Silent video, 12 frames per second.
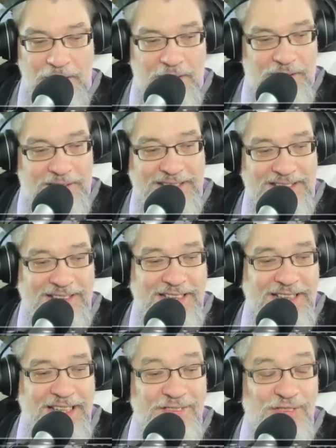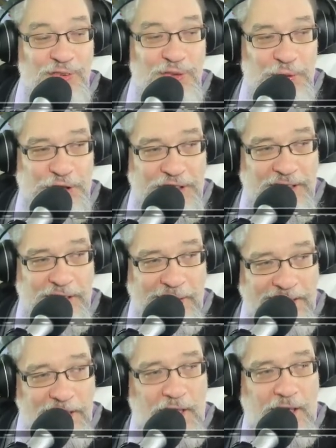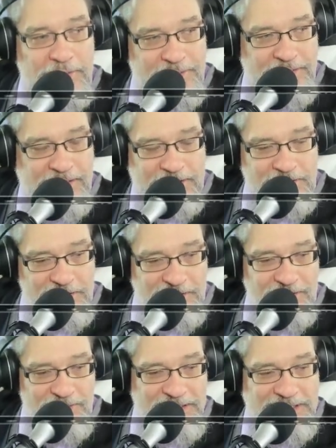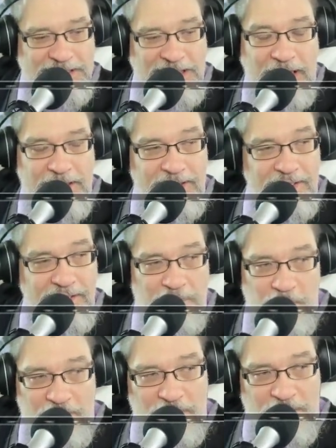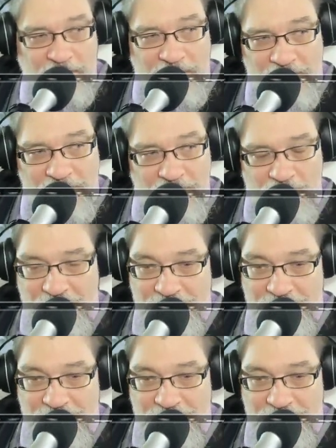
know, the the evolutionary contest of design that will occur over